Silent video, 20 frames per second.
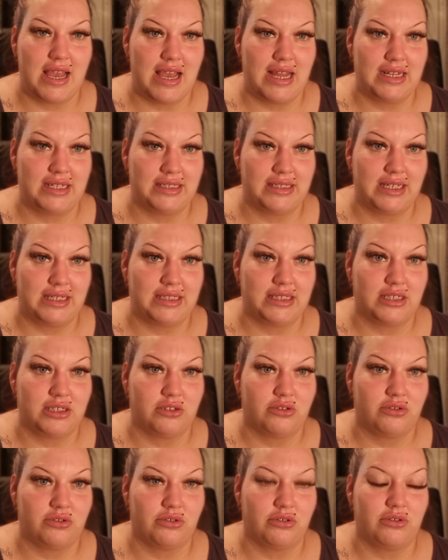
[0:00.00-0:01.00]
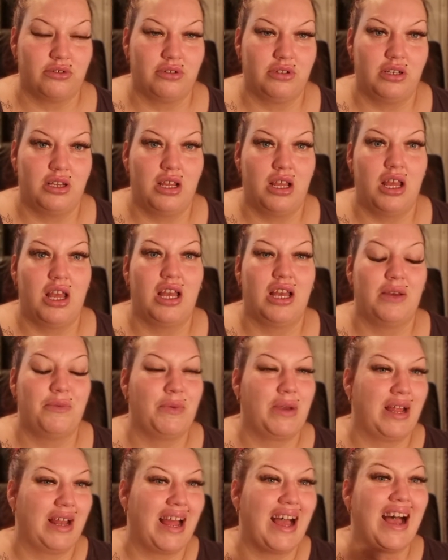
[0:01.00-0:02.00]
anaesthetics done.
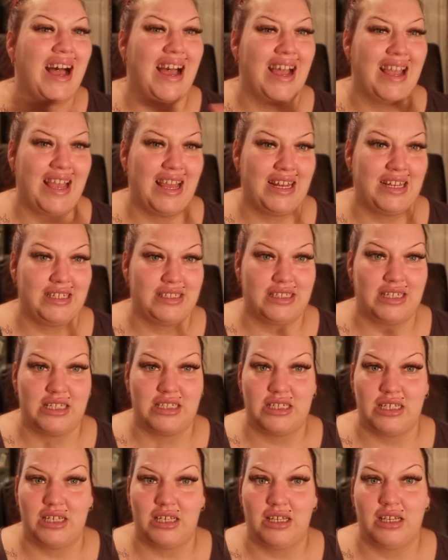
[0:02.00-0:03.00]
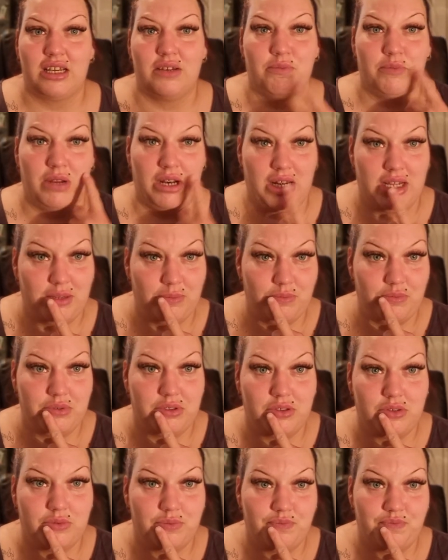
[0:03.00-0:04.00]
Well, eye anaesthetic, my
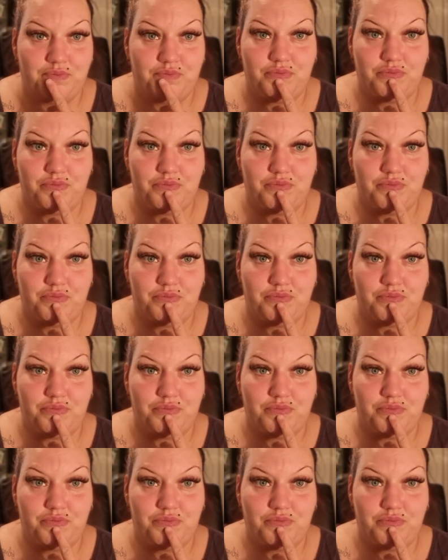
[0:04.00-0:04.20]
lips.